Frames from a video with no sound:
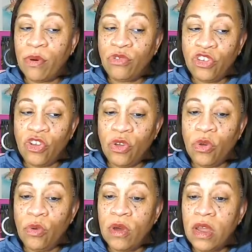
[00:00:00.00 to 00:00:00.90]

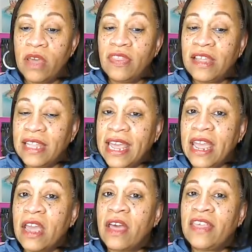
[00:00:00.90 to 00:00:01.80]
to the
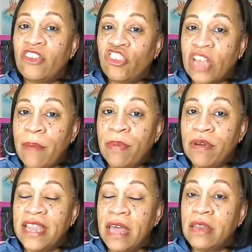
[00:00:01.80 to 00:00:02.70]
link
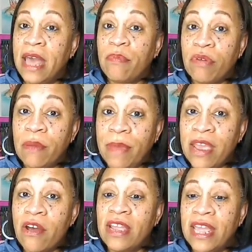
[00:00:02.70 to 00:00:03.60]
that
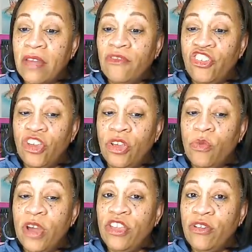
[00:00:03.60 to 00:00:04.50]
Premiere gives you
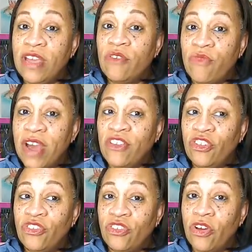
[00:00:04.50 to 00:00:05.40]
where you can
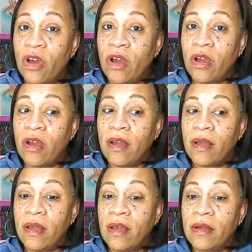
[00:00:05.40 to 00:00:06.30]
register.
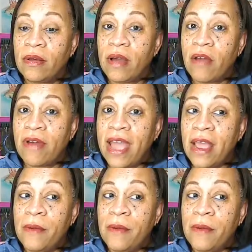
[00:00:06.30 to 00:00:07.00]
All right?